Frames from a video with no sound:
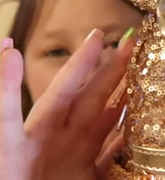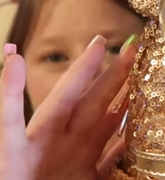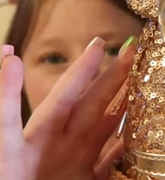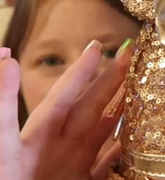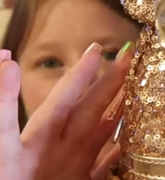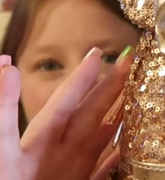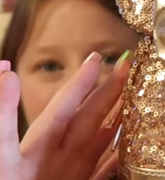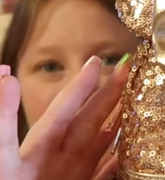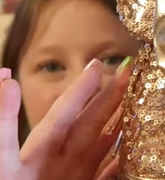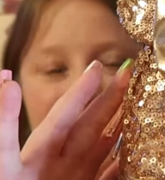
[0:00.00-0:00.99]
feel like it goes
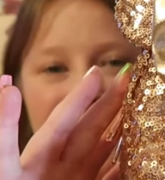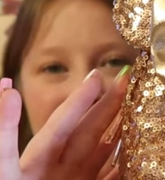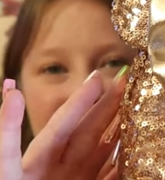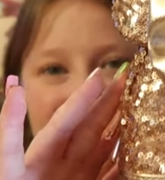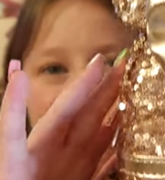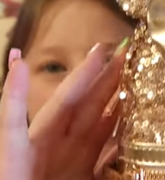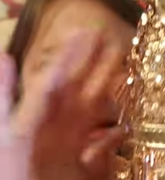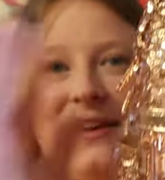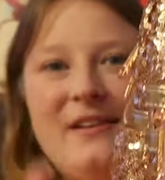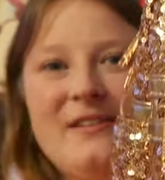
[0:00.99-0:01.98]
with a lot of
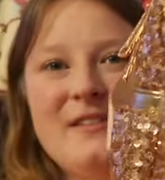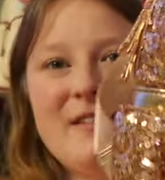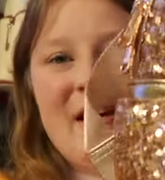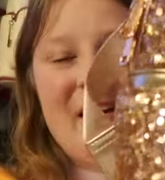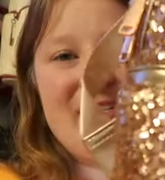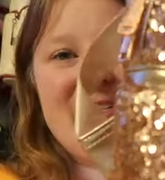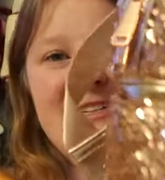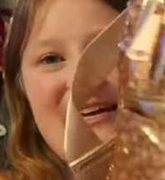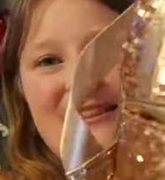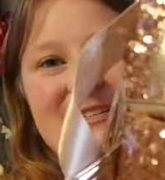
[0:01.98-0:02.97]
things. And I
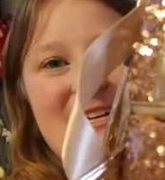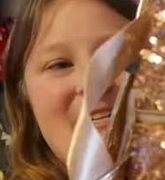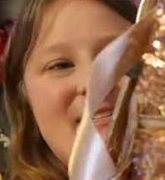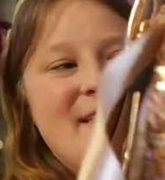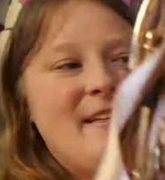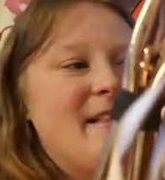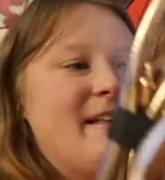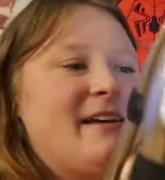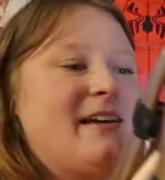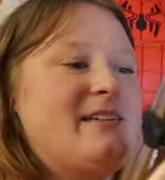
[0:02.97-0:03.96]
did get this at
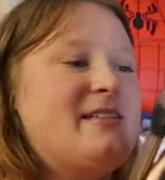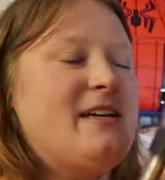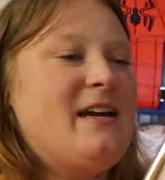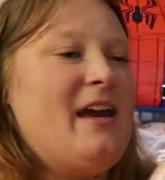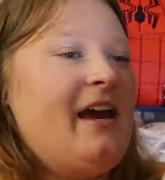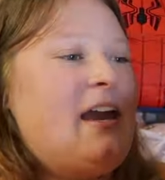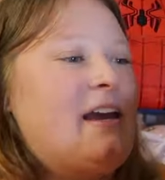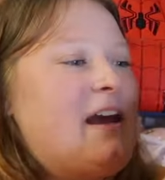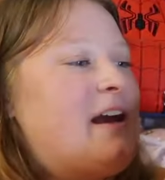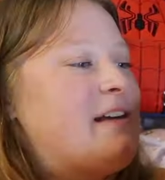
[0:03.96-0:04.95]
Disneyland.
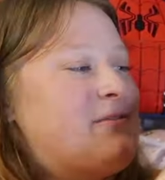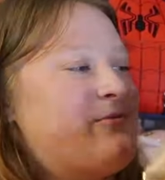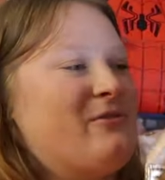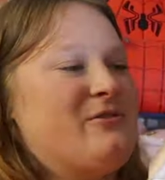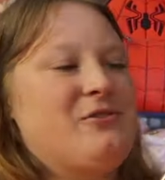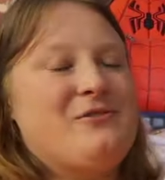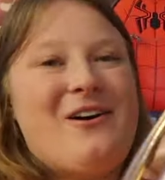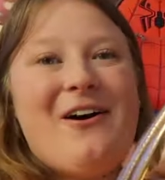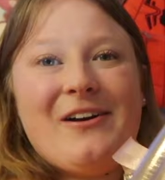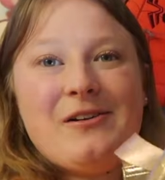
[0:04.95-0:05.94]
And it has rose gold
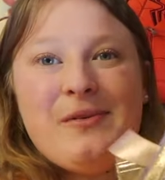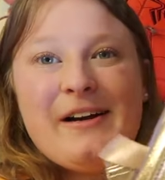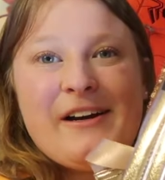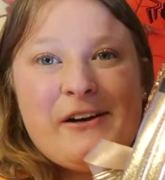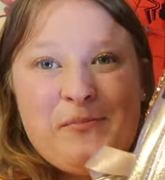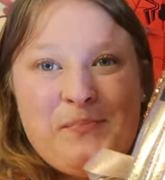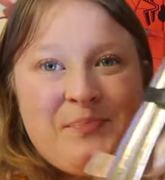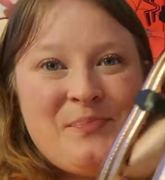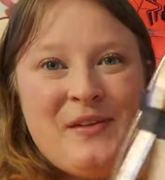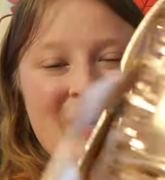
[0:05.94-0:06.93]
hardware.
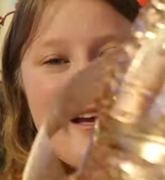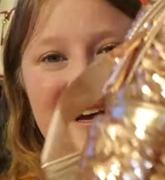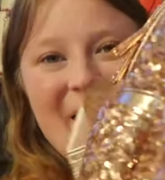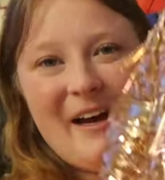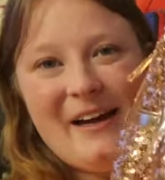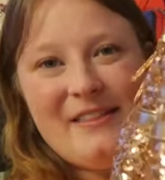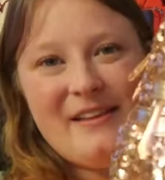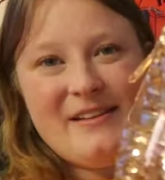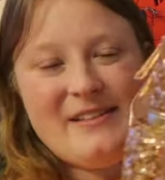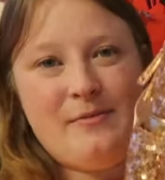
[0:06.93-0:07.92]
I
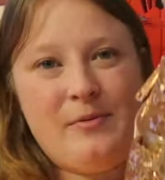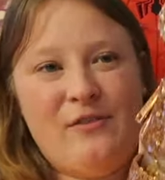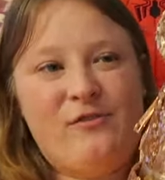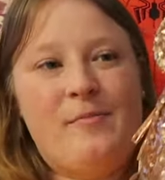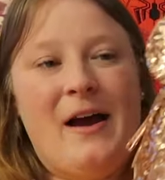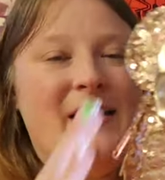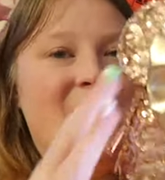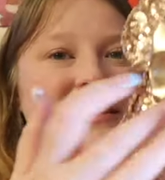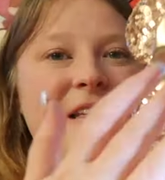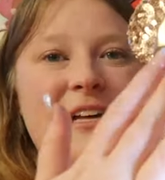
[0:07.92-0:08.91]
think this is a beautiful bag
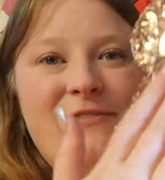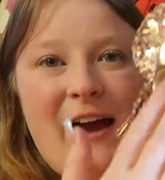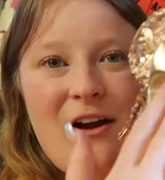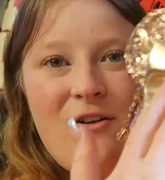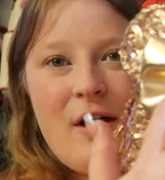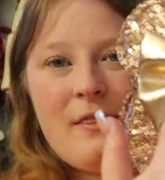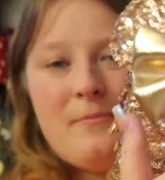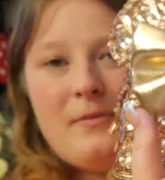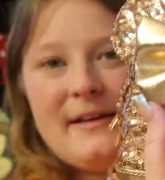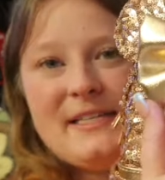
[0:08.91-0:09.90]
and I love how the
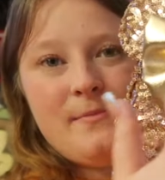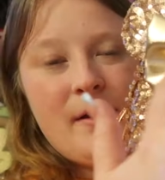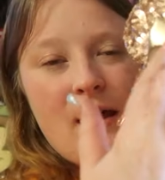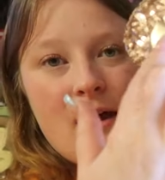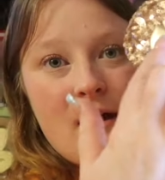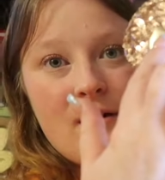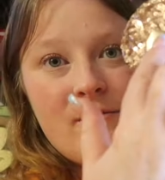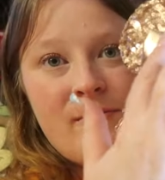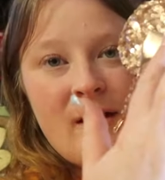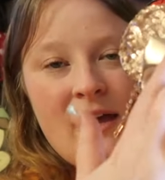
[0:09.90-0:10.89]
placement
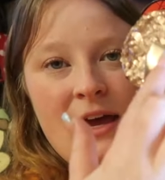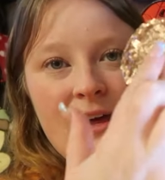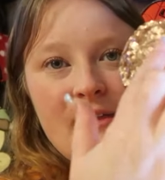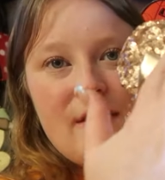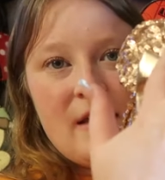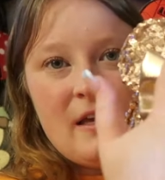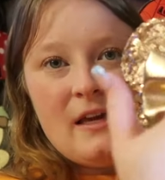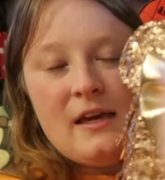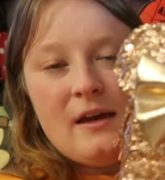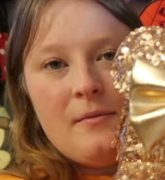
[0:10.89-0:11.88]
of
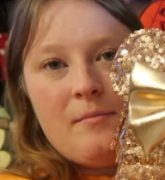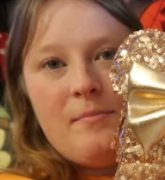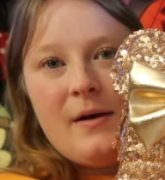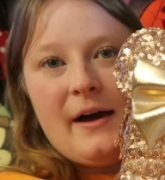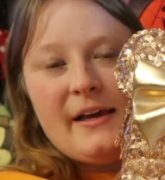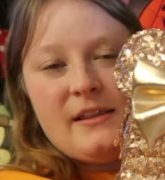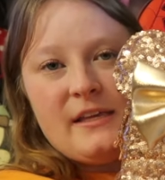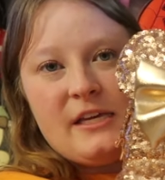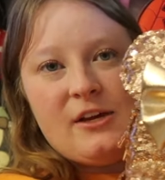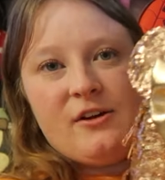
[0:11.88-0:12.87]
the but like
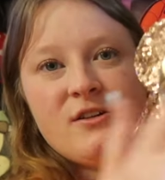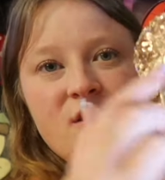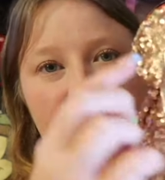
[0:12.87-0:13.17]
the ears